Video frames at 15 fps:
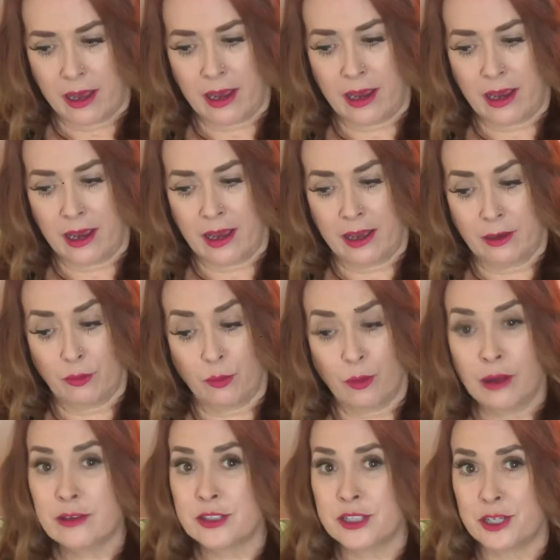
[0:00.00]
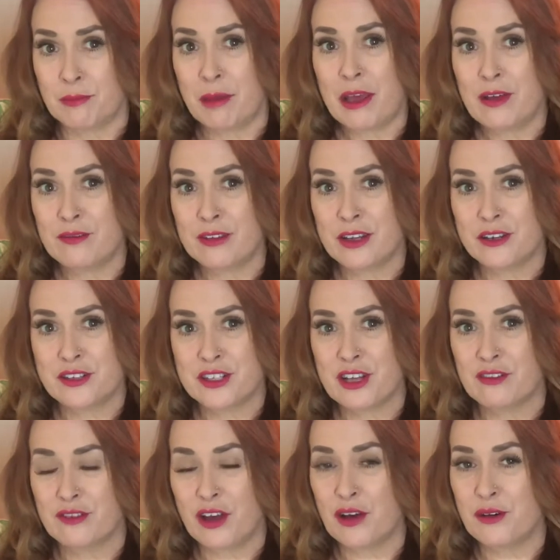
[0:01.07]
And well, she may have let
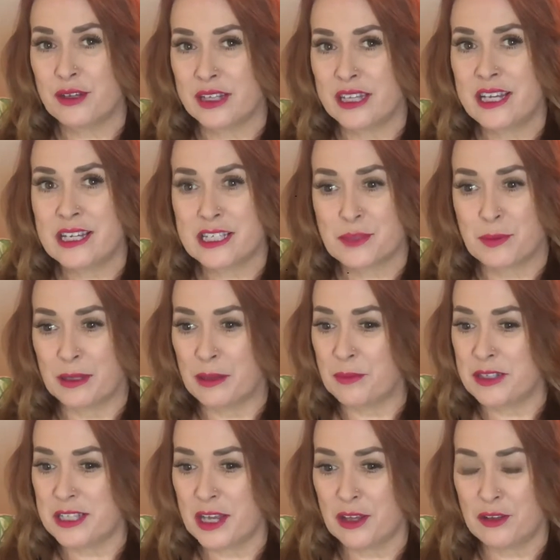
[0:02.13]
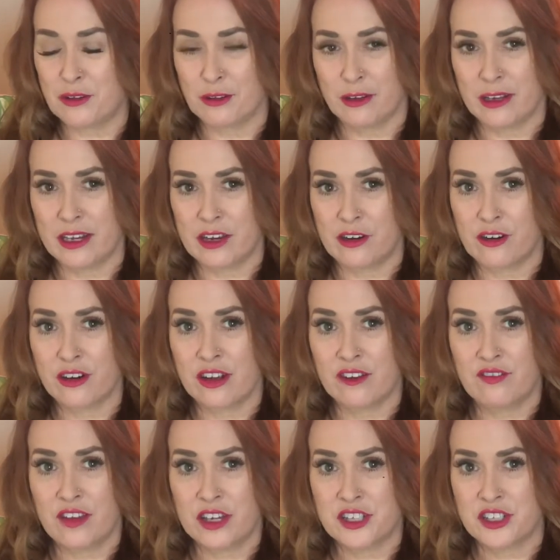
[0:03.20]
herself go in this, but let me tell you, looking at her
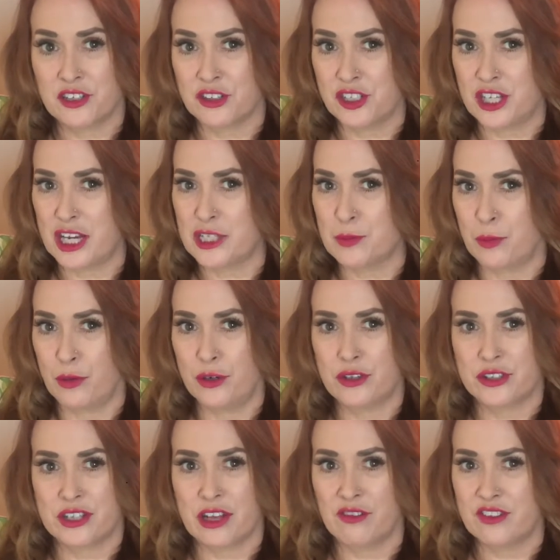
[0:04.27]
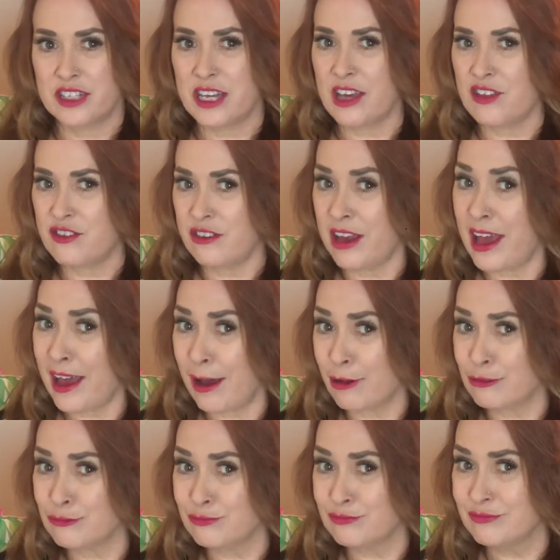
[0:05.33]
confessional, she has put herself together
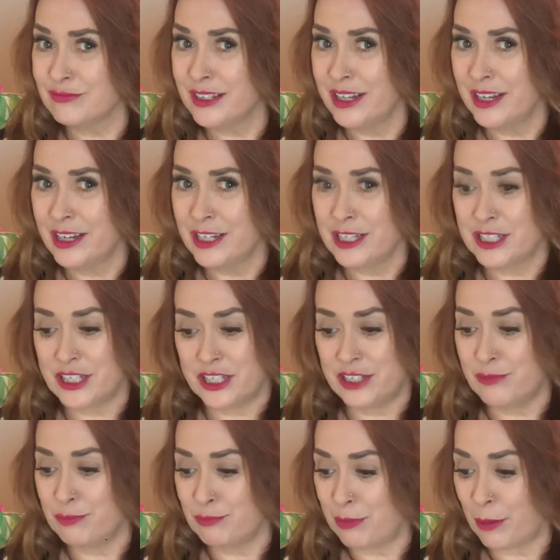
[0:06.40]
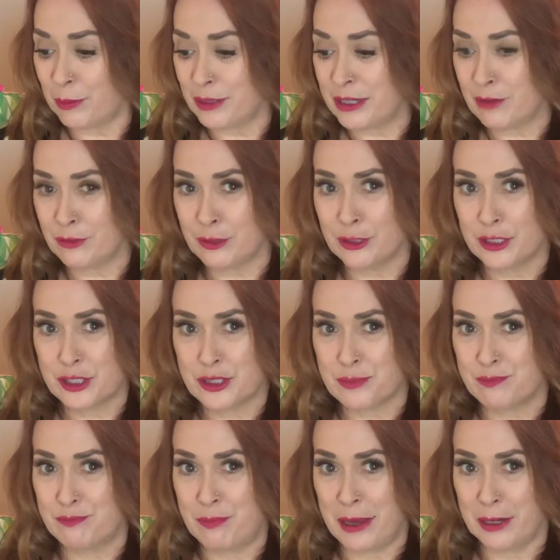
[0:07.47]
now. She probably never looked
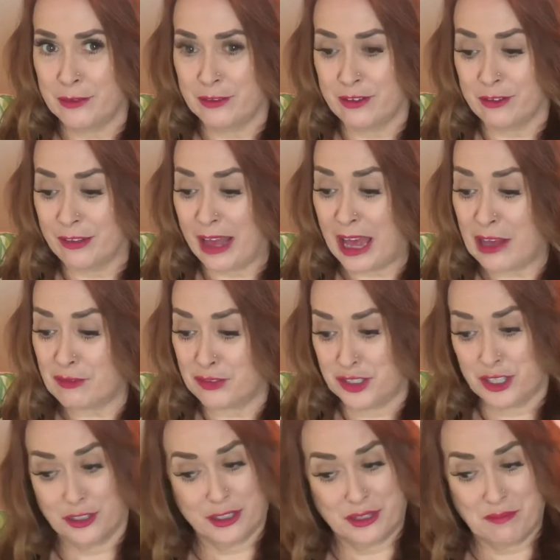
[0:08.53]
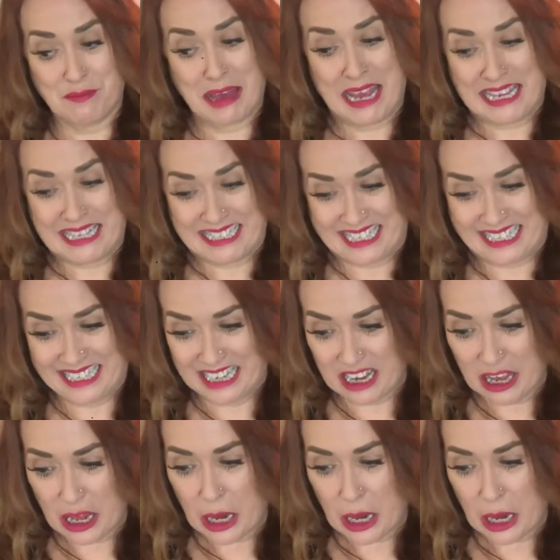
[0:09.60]
better in her life. She looks amazing.